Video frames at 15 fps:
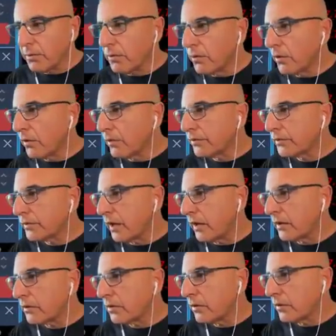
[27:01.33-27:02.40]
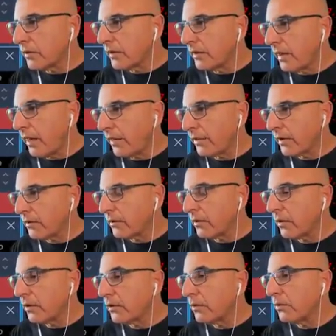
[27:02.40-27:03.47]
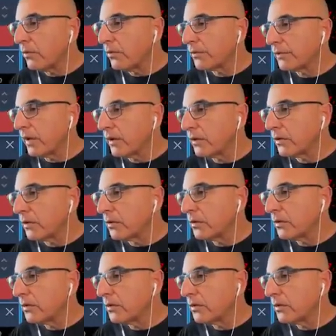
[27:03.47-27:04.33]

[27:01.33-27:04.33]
move take two, then nothing is going to move take two.